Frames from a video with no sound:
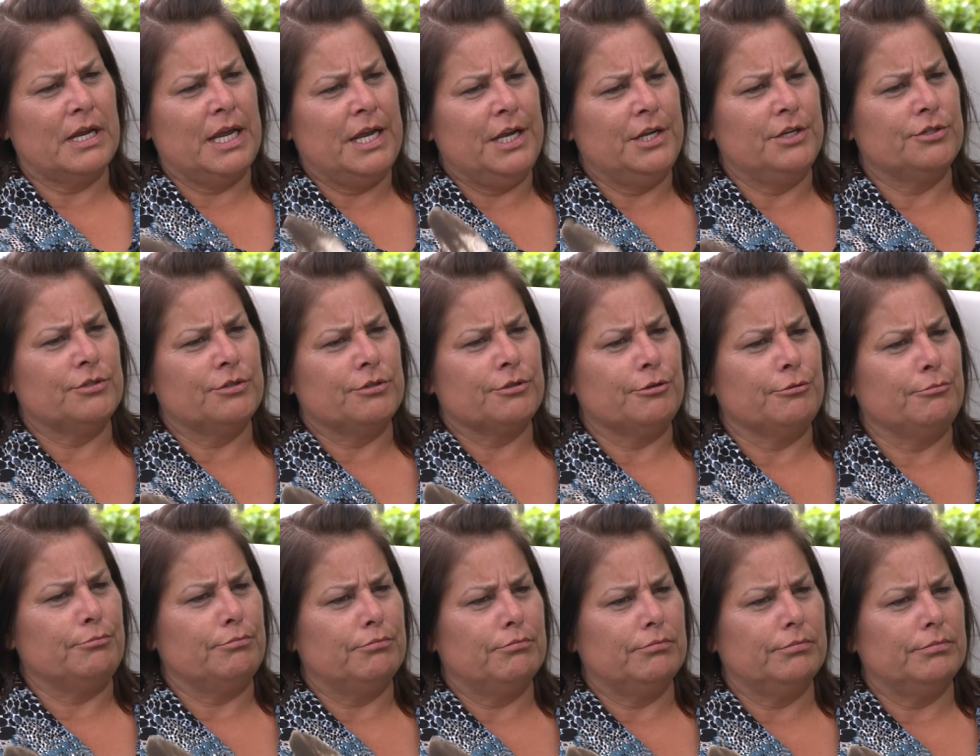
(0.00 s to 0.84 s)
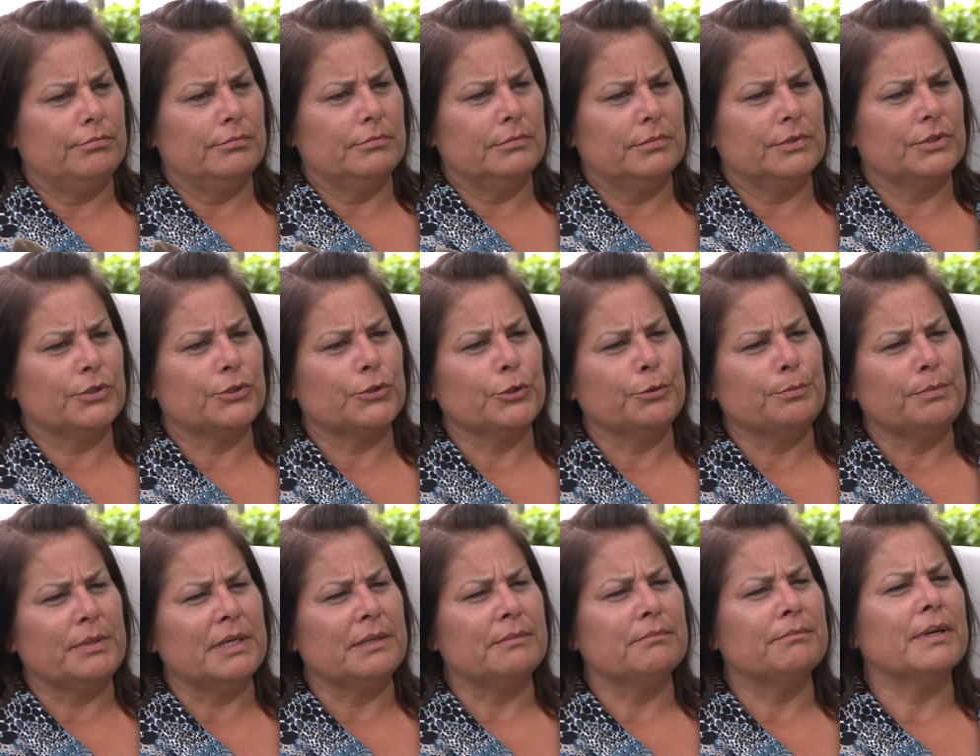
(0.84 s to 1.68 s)
age group
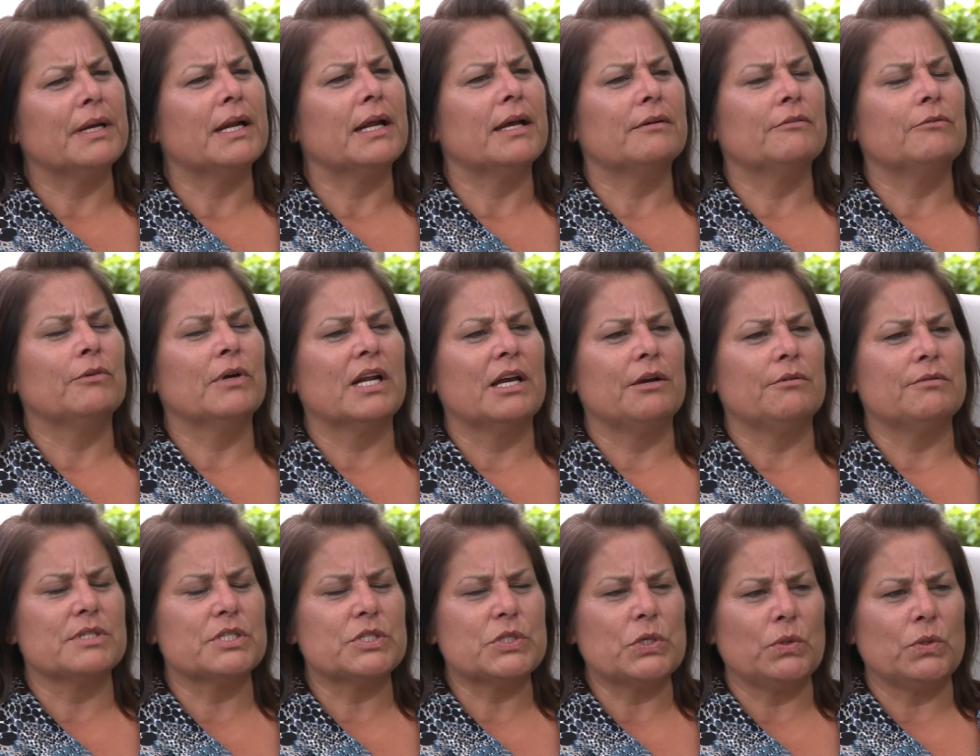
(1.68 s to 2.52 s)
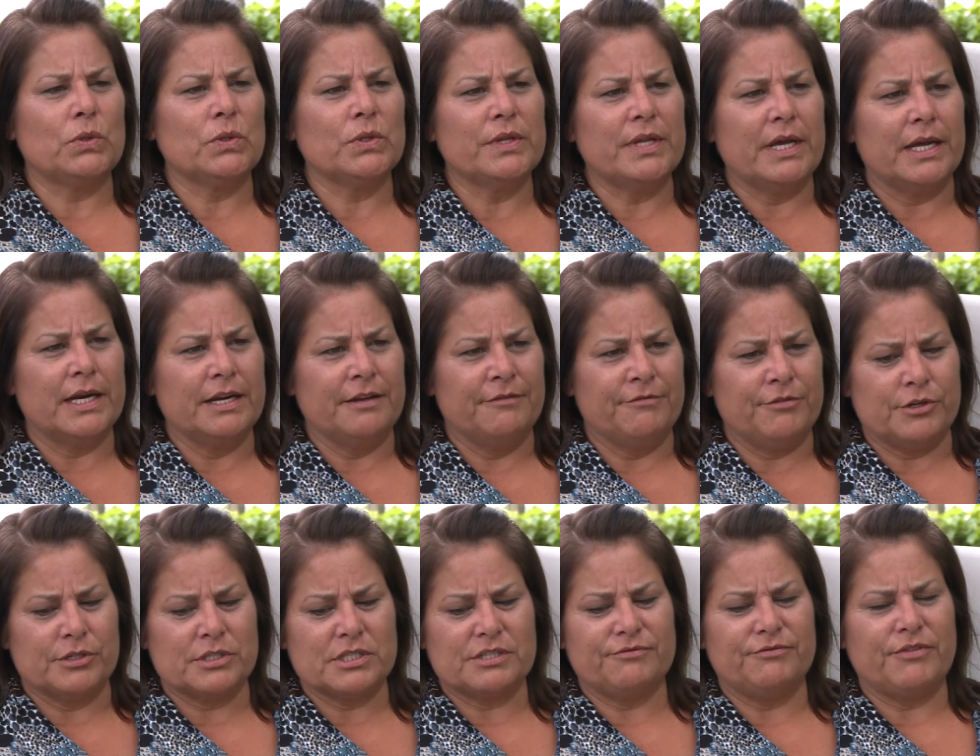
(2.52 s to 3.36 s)
grouping, but I, what I was told that if
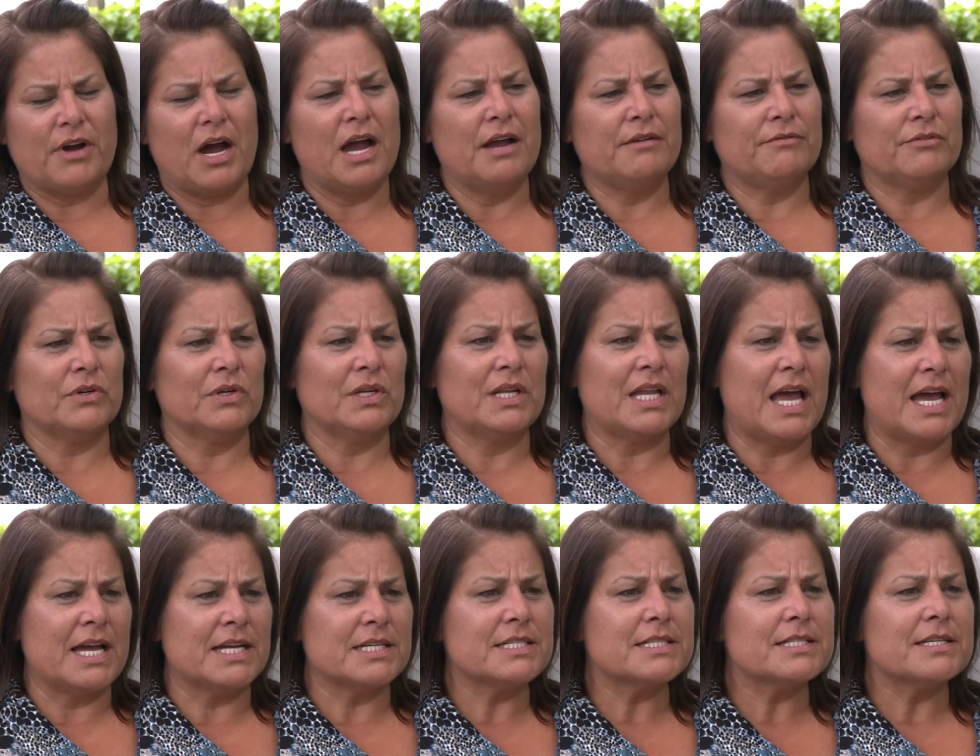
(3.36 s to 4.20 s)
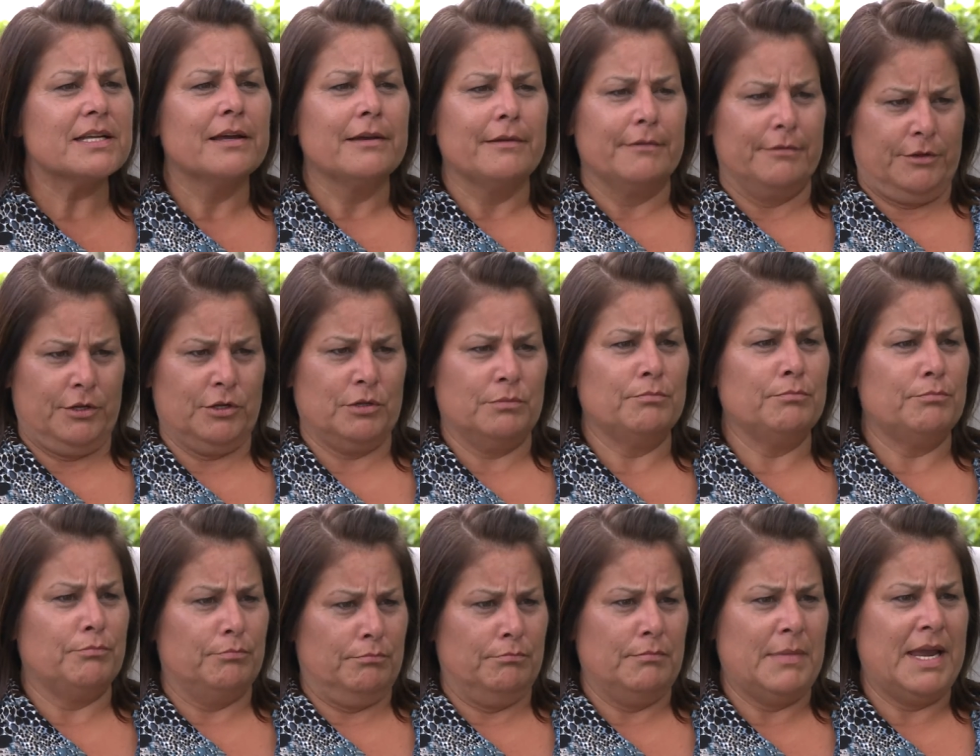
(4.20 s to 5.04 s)
there's five or less, they'll
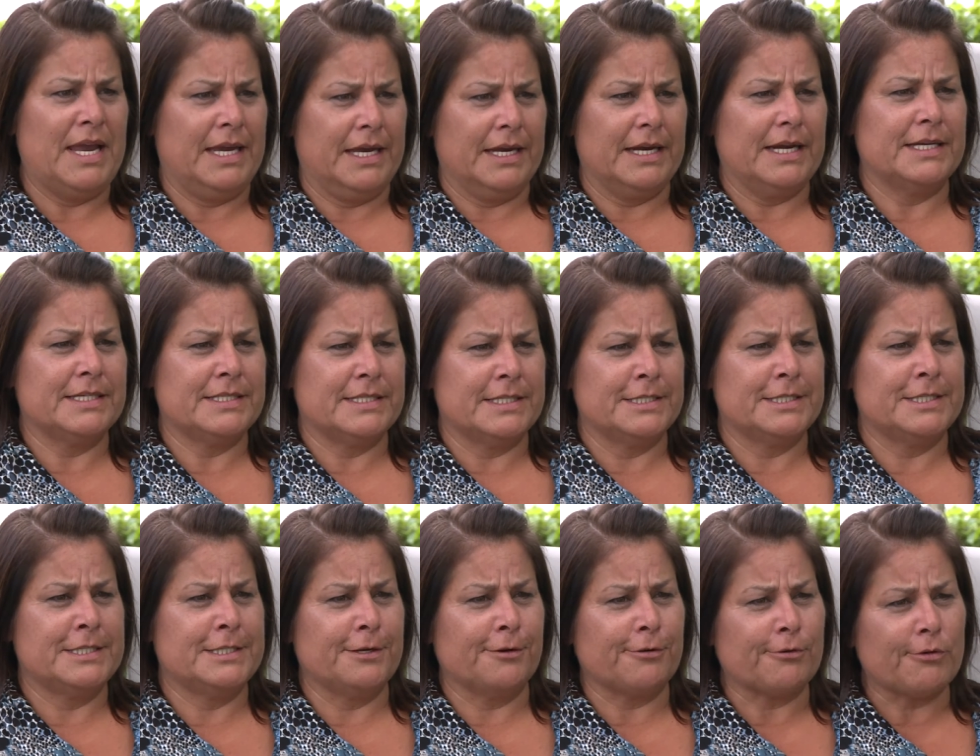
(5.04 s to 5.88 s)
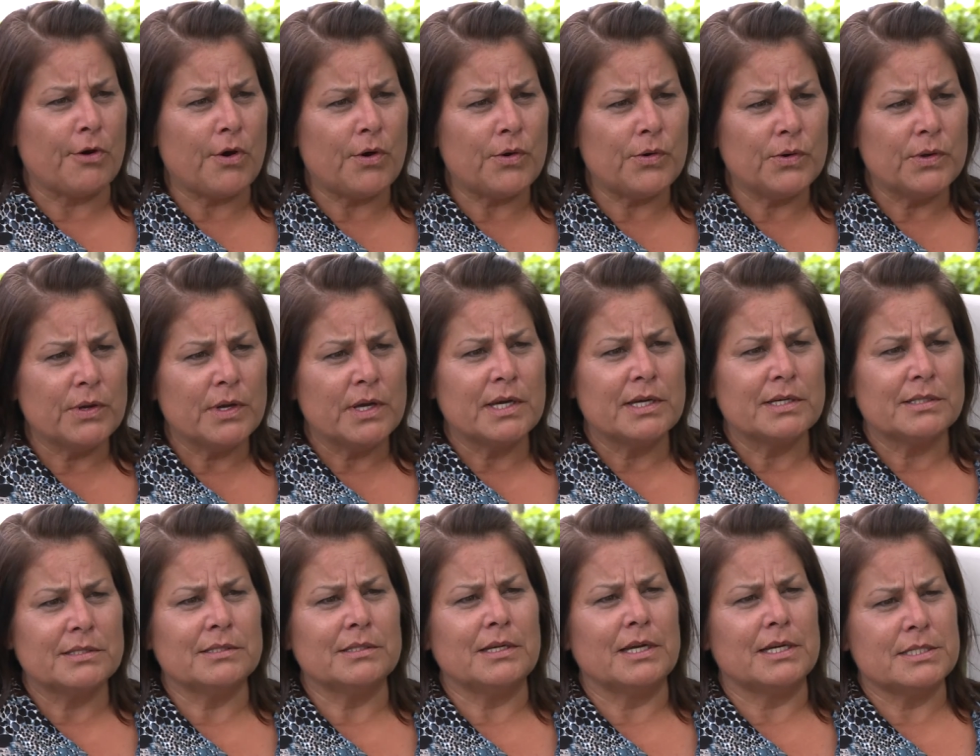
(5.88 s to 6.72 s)
make it as a zero, yeah.